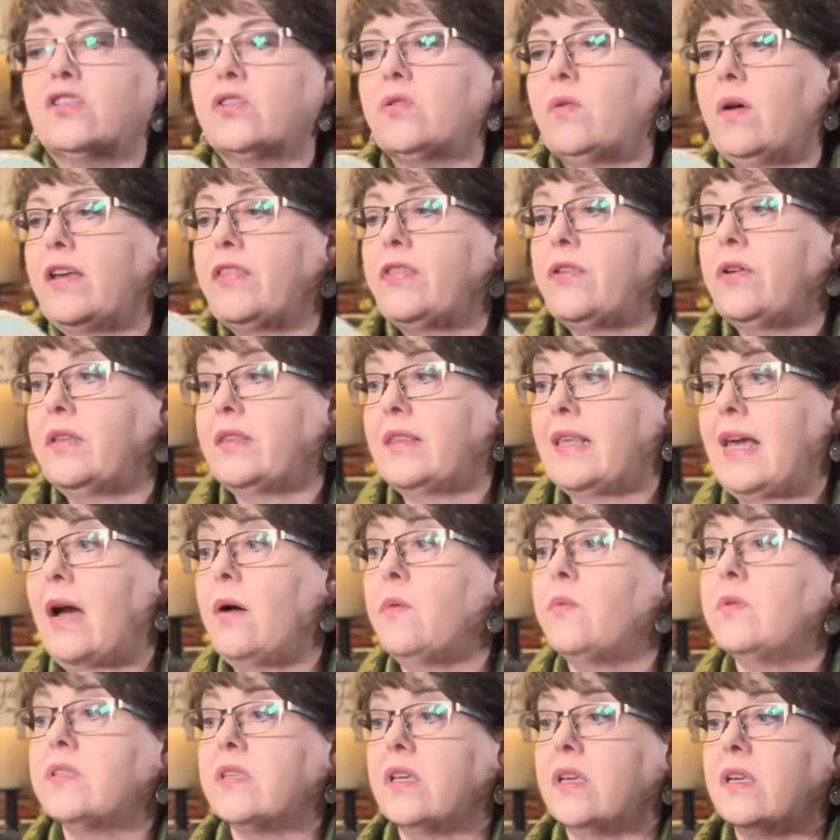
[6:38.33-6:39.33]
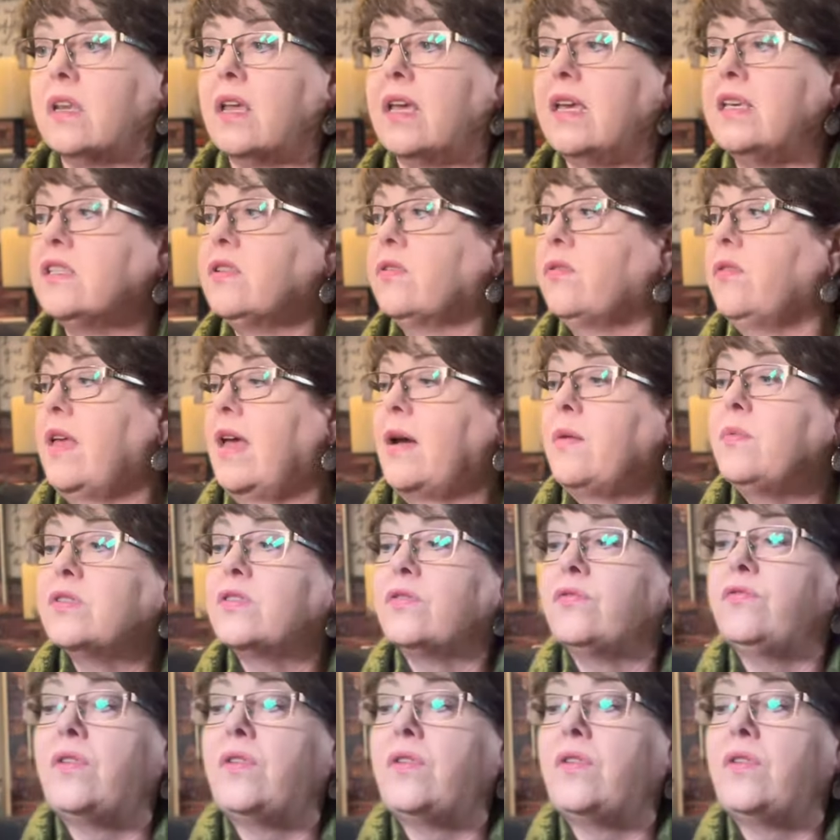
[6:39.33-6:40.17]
So I thought that was a nice, it was